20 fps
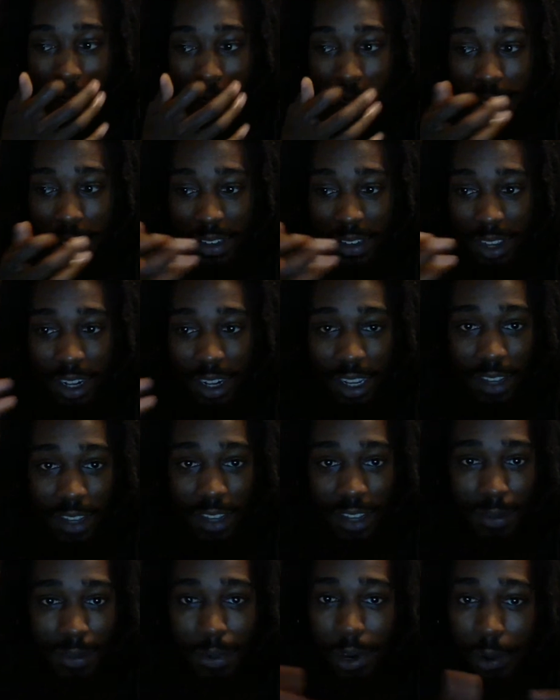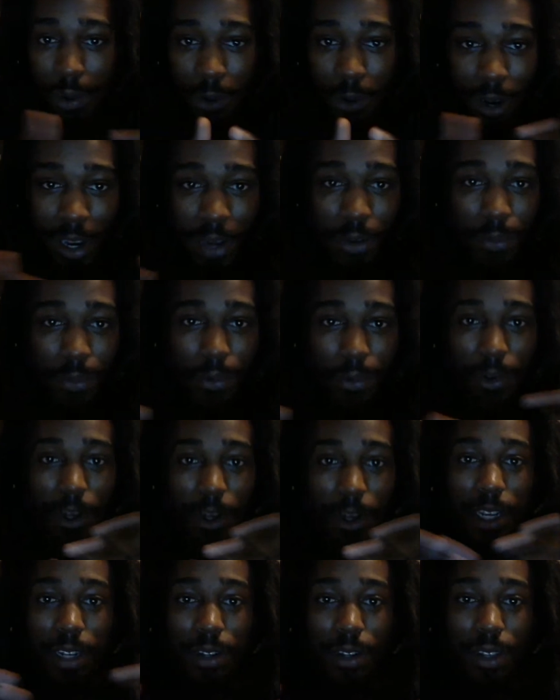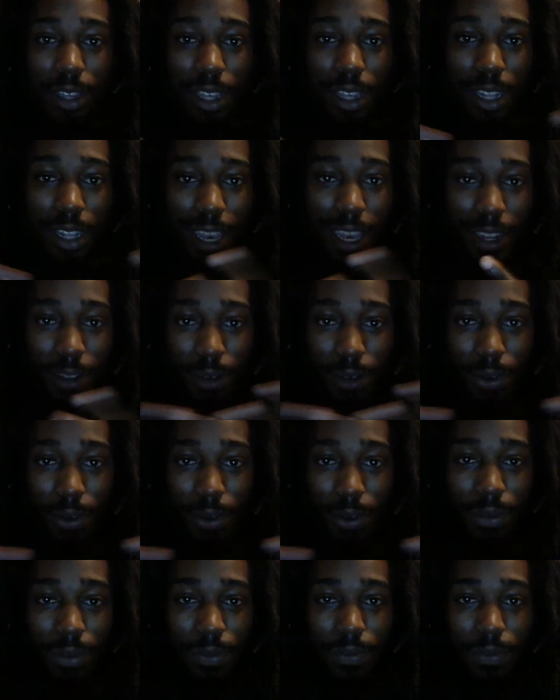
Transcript: It's going to get to a point where interbreed galactical